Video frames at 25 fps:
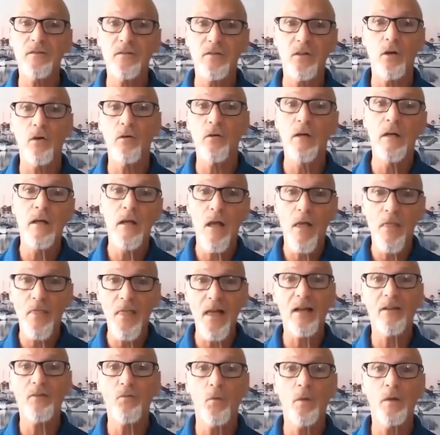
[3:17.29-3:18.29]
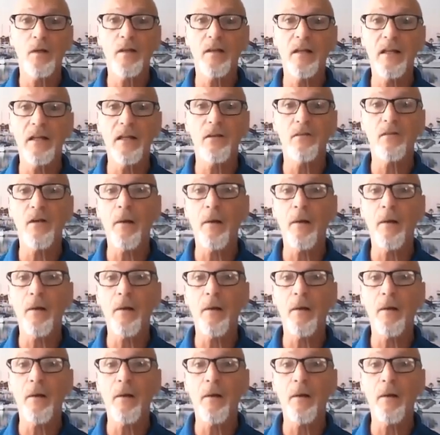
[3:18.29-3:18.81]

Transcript: So that's what it is.